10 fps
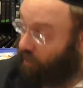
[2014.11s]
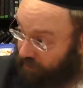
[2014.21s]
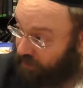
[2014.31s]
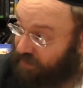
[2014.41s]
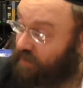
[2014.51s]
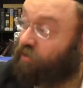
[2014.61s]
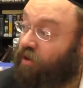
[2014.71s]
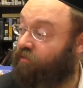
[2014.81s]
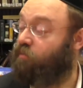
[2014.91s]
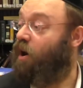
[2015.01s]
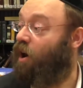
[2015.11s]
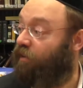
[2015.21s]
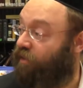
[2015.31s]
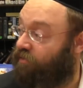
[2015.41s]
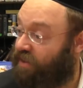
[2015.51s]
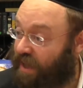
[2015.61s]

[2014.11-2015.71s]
the tikkun of, of, of